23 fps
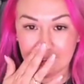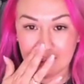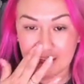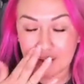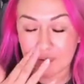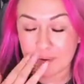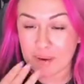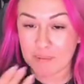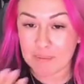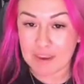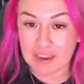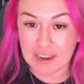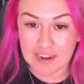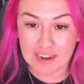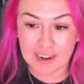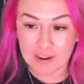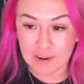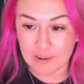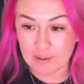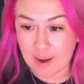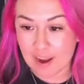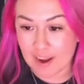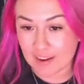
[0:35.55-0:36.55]
That way we can
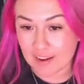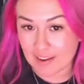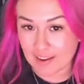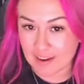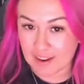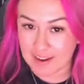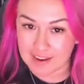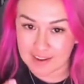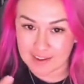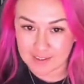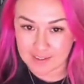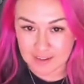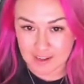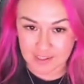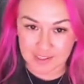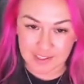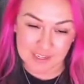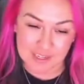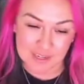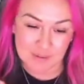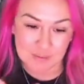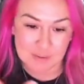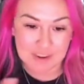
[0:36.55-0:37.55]
interact and I can talk
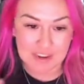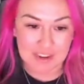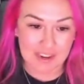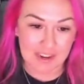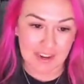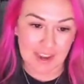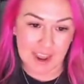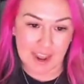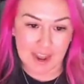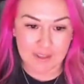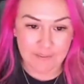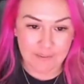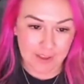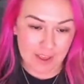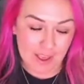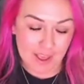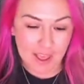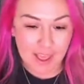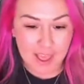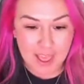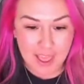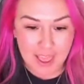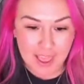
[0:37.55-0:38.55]
to you and we can kind of uh,
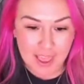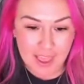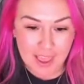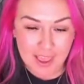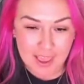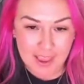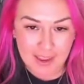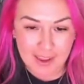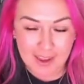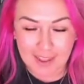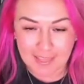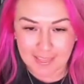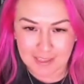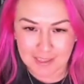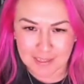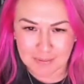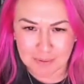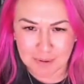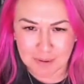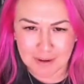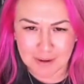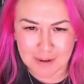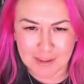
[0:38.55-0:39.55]
get this
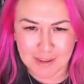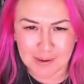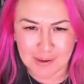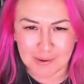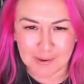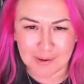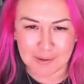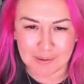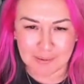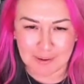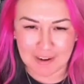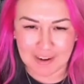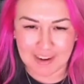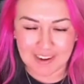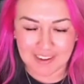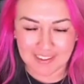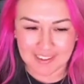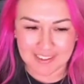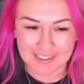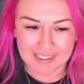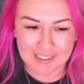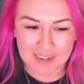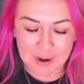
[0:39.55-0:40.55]
party going, right?
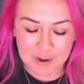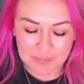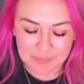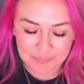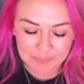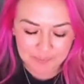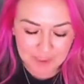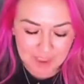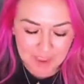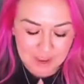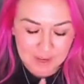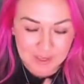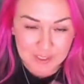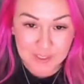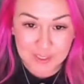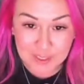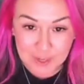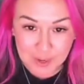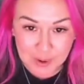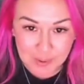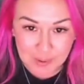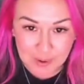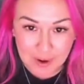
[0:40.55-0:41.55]
Let's go.
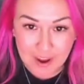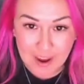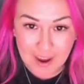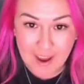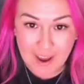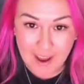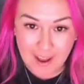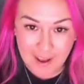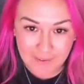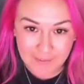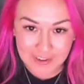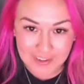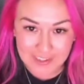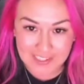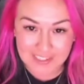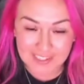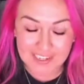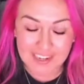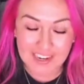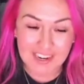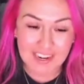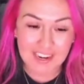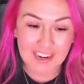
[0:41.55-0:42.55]
So
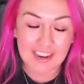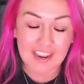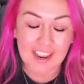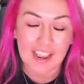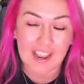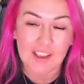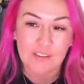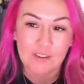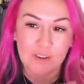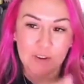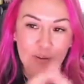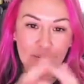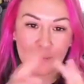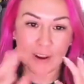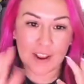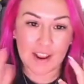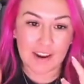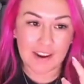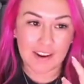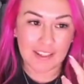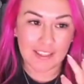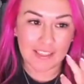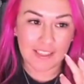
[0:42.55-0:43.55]
obviously, if you
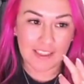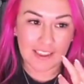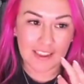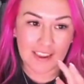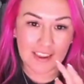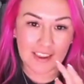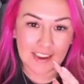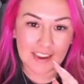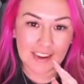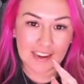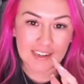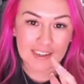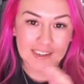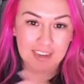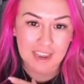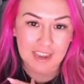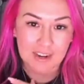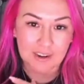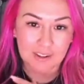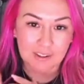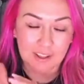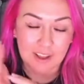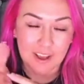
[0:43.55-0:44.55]
read the
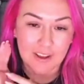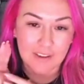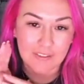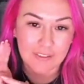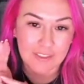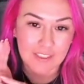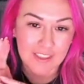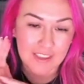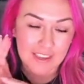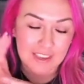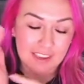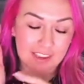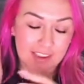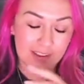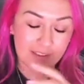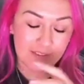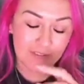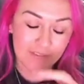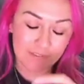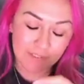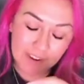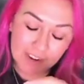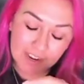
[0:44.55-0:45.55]
title of the
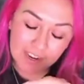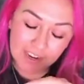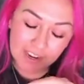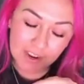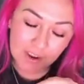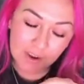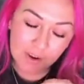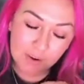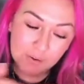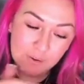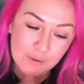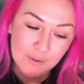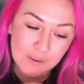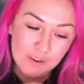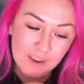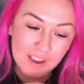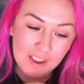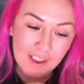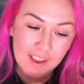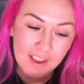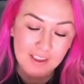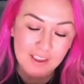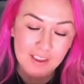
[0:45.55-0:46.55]
video,
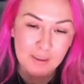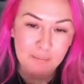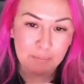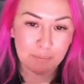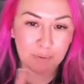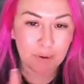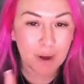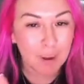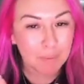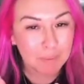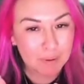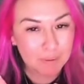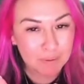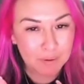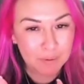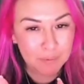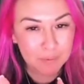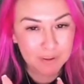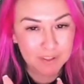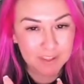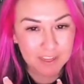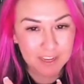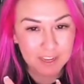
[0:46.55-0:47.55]
you probably won't
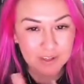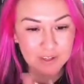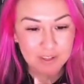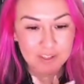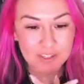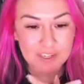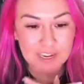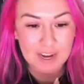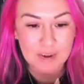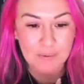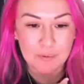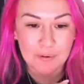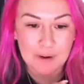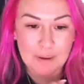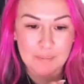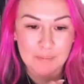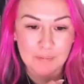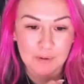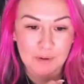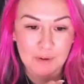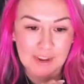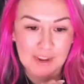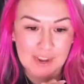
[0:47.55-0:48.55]
really understand where
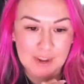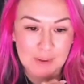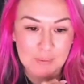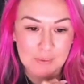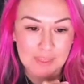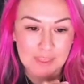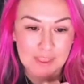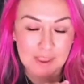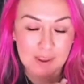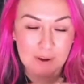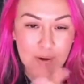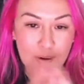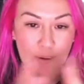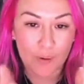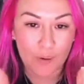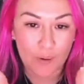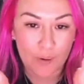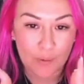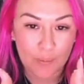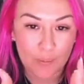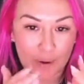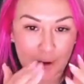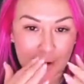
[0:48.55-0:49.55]
I'm getting with it
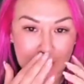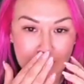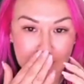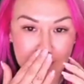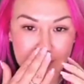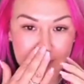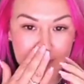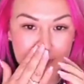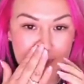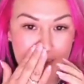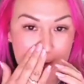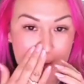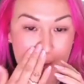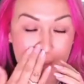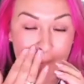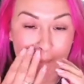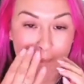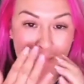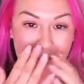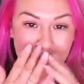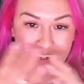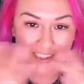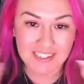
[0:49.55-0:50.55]
or what I'm doing,
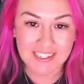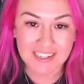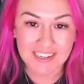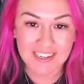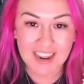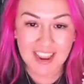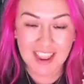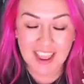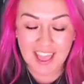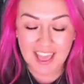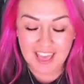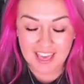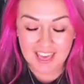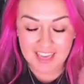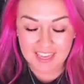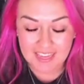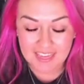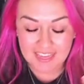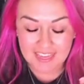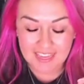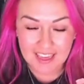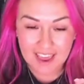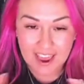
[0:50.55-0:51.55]
but
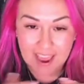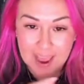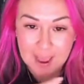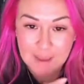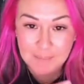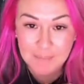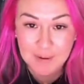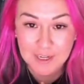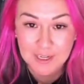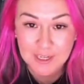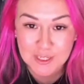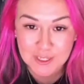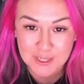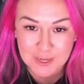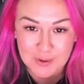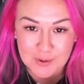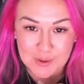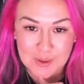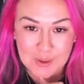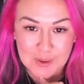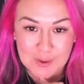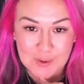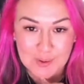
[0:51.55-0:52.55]
I'm going to show
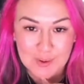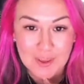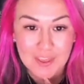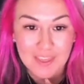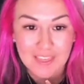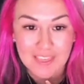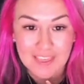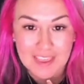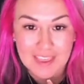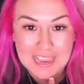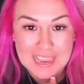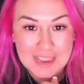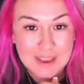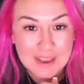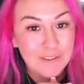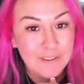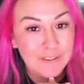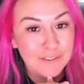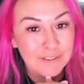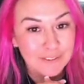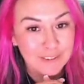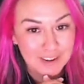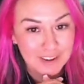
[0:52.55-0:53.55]
you the
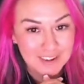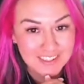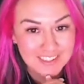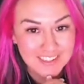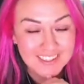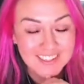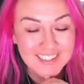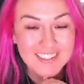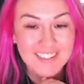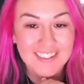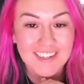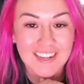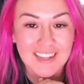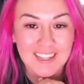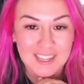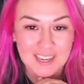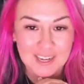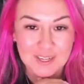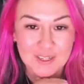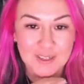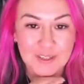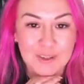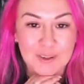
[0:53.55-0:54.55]
Friends
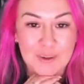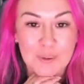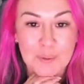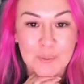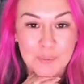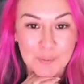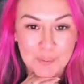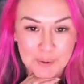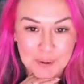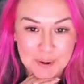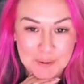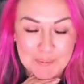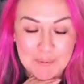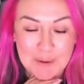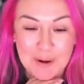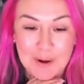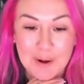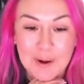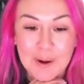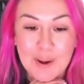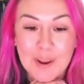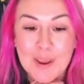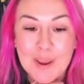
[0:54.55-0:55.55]
Collection
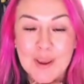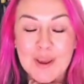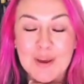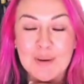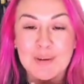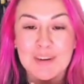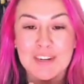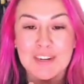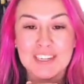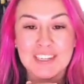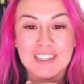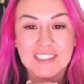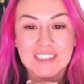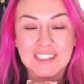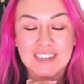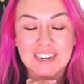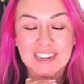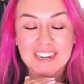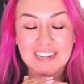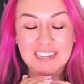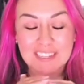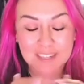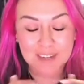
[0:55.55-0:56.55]
Warmer, which
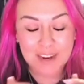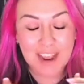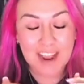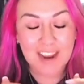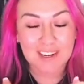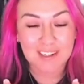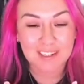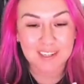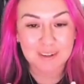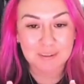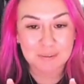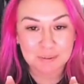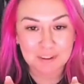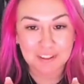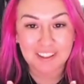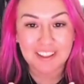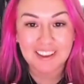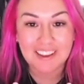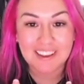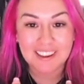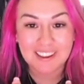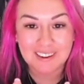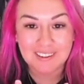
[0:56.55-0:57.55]
it's actually really
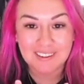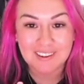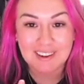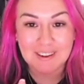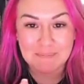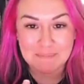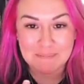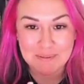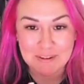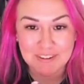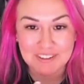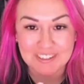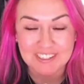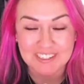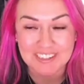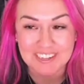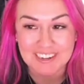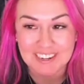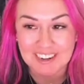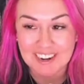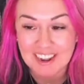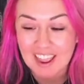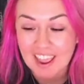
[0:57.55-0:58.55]
cute in
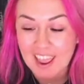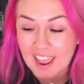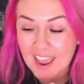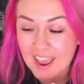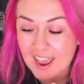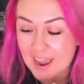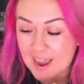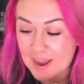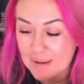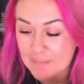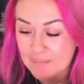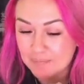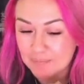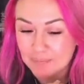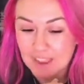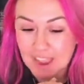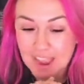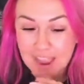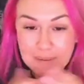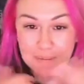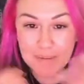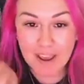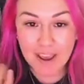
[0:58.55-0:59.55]
person. Um,
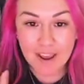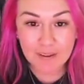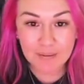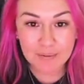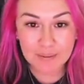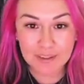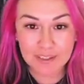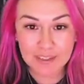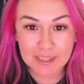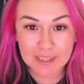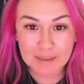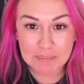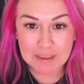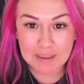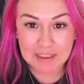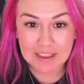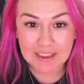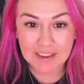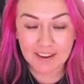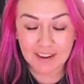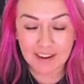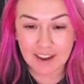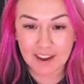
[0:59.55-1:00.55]
I'm not really
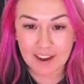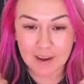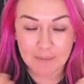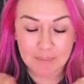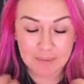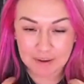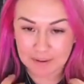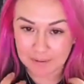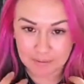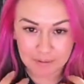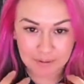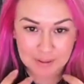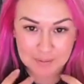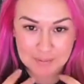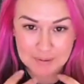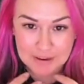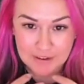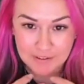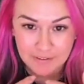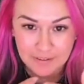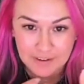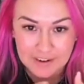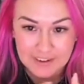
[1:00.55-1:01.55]
big, a bit really
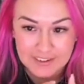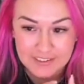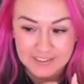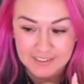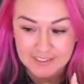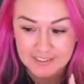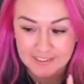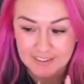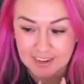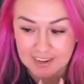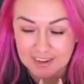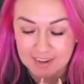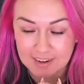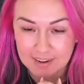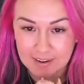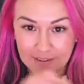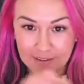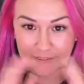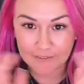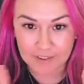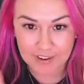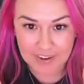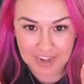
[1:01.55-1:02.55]
big Friends like
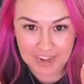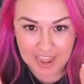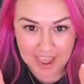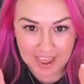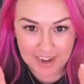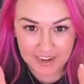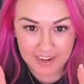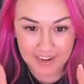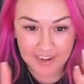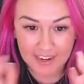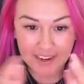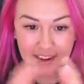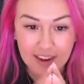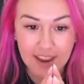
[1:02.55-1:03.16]
fanatic.